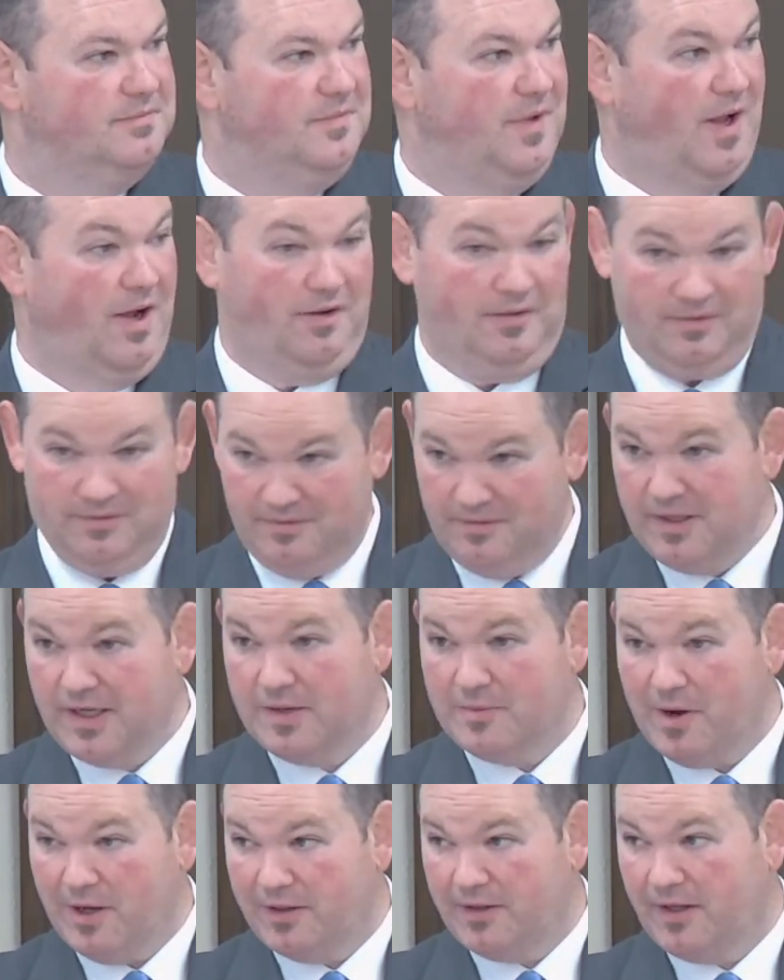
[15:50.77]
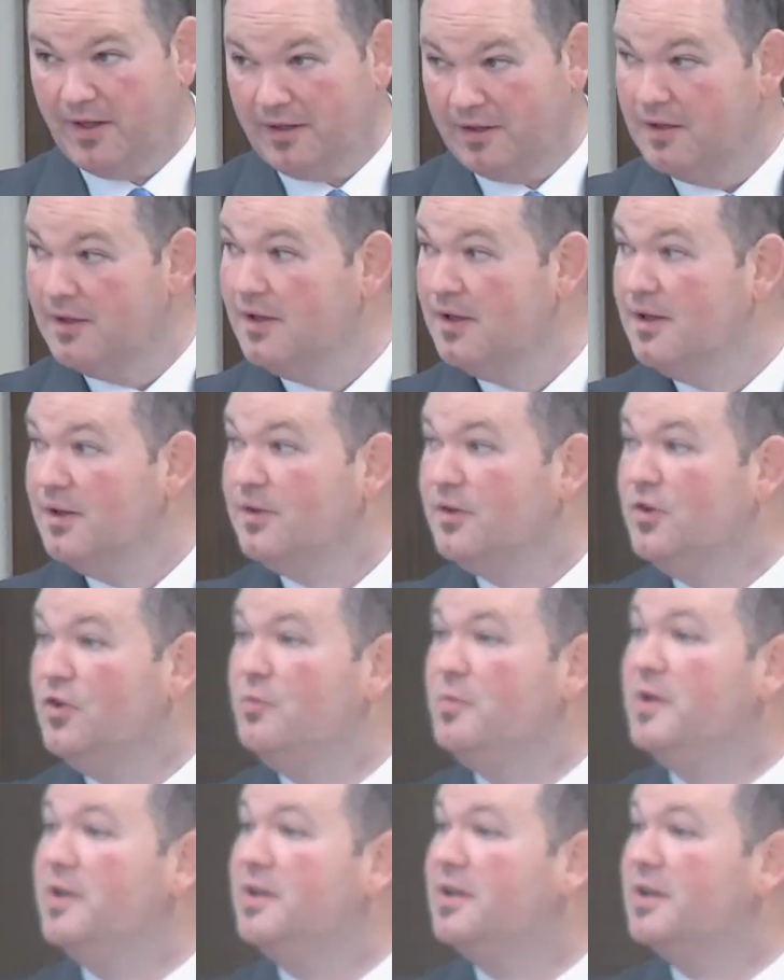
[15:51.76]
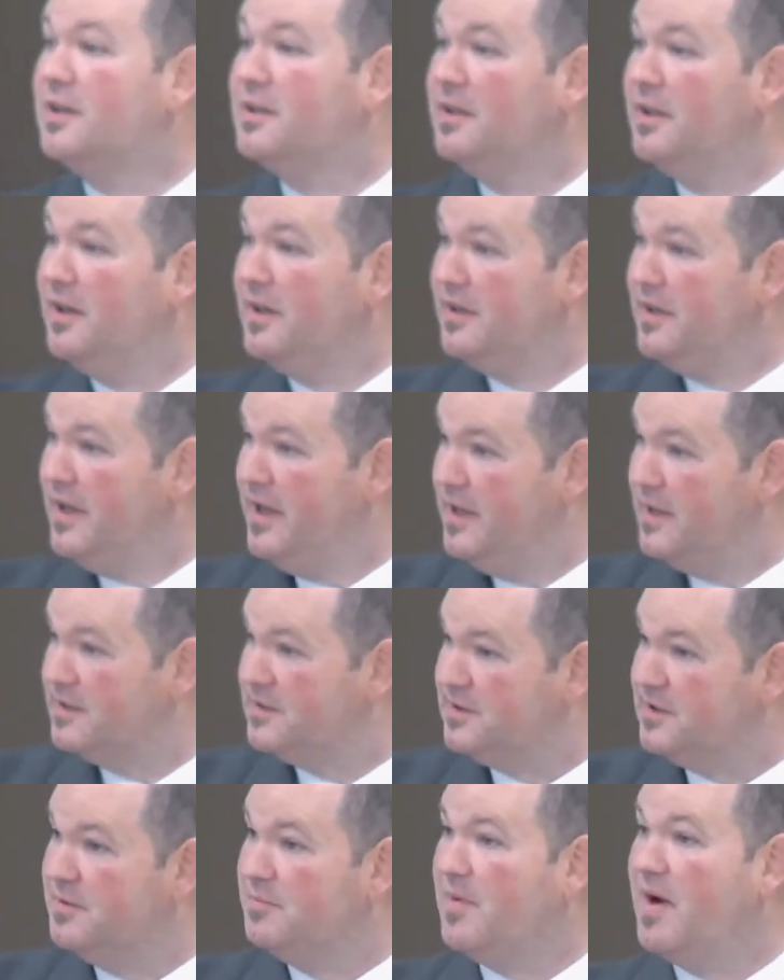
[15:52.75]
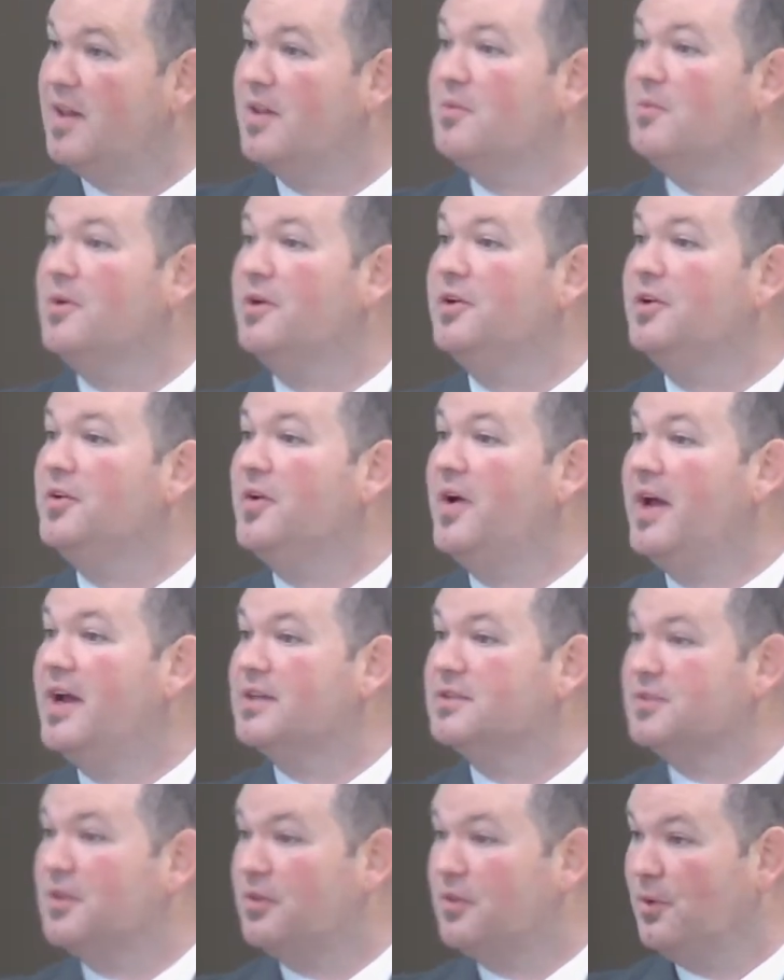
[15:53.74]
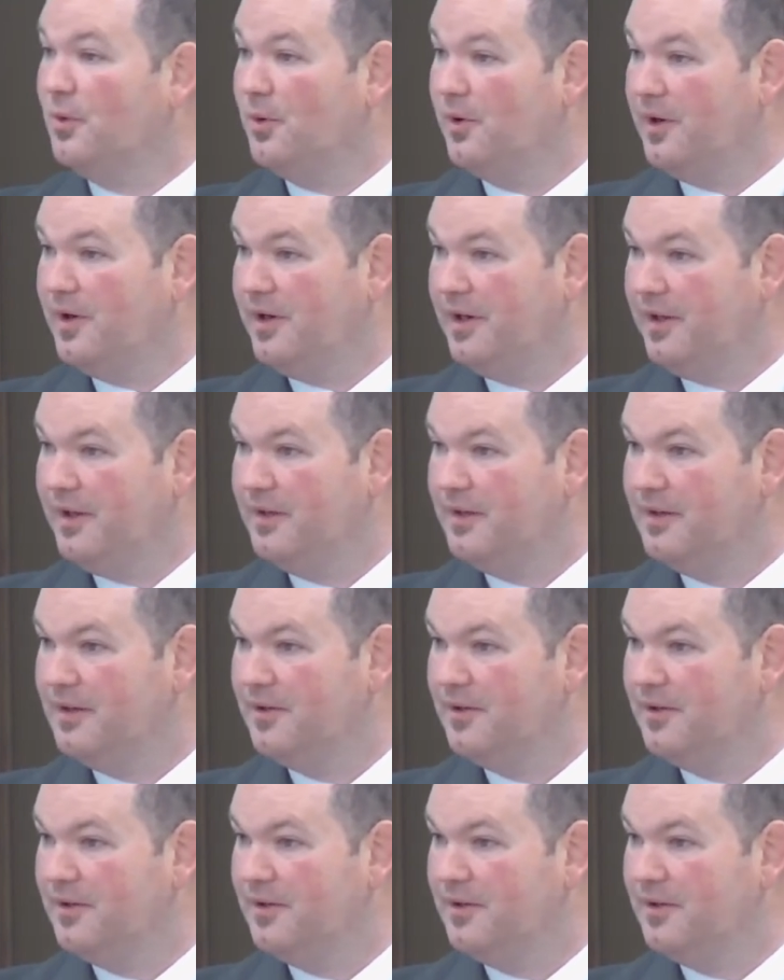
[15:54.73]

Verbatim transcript: Now, think about that. You've been declared innocent by the one who has authority.